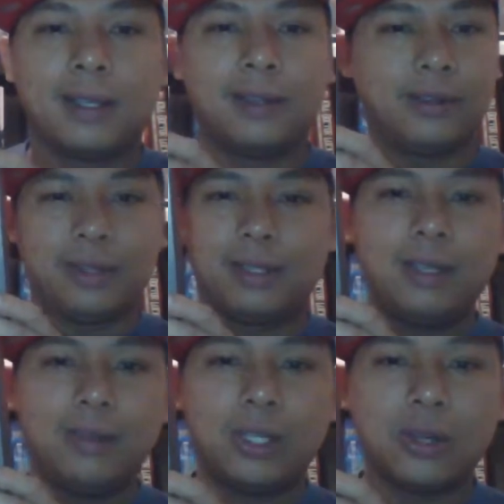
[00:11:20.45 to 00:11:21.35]
There's the
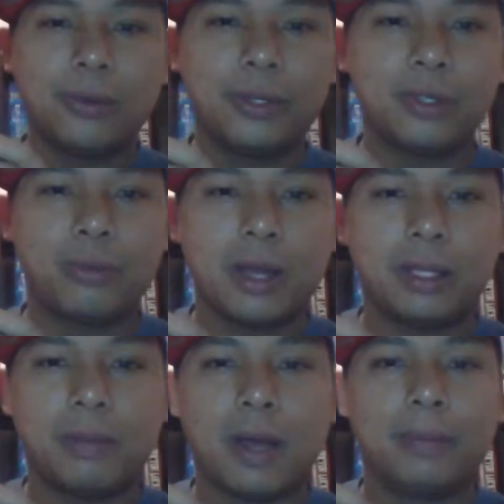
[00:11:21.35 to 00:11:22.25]
TV show, which is
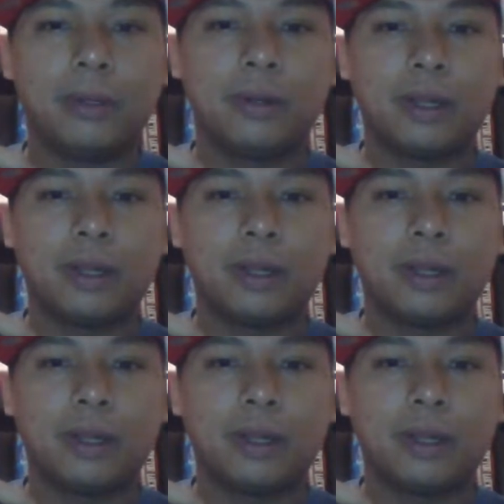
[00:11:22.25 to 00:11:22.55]
wildly popular